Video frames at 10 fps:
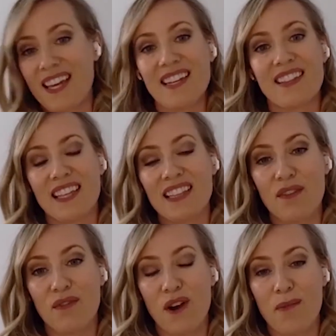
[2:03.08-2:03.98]
that that
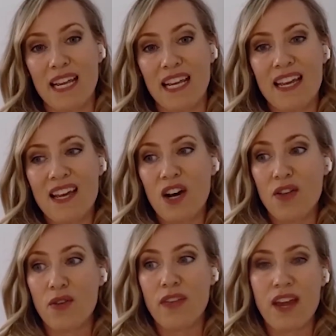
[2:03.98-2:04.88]
left farming,
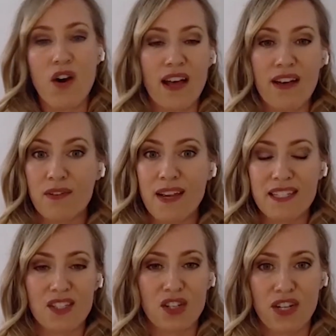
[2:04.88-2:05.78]
although they all have
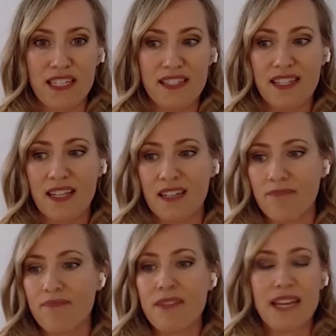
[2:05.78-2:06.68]
advanced degrees
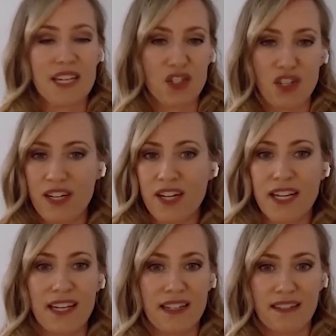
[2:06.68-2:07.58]
in
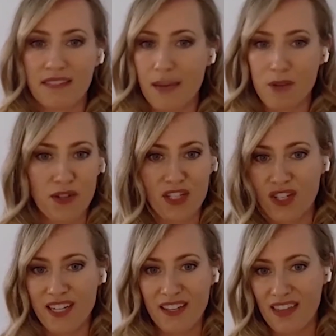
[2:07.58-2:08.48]
engineering and chemical
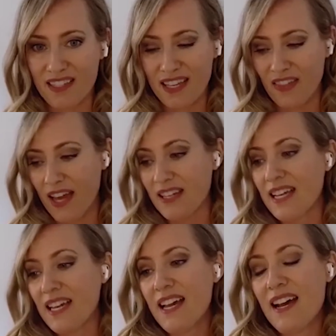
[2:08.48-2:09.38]
engineering, things like that.
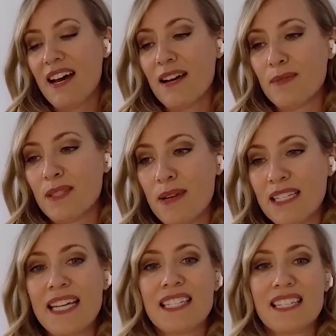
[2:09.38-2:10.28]
Um, so my
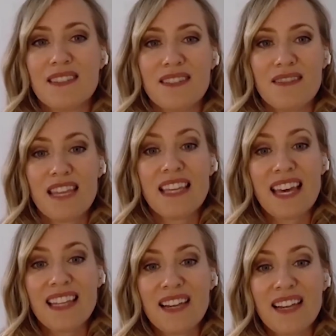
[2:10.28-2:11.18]
dad didn't think
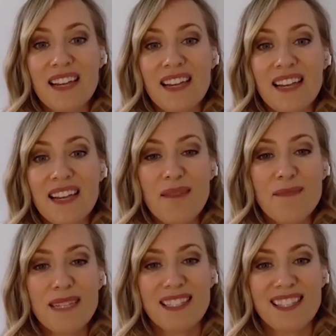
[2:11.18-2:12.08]
that lifestyle was
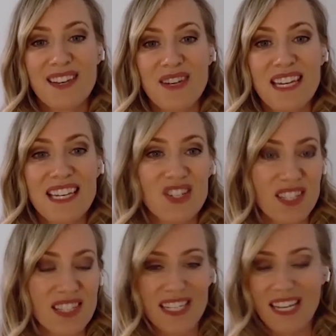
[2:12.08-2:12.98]
for him, and so he
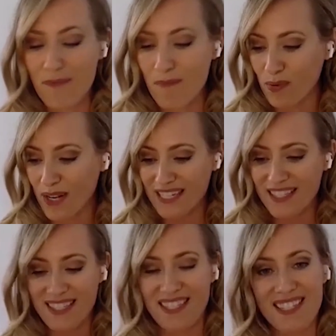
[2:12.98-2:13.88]
just embraced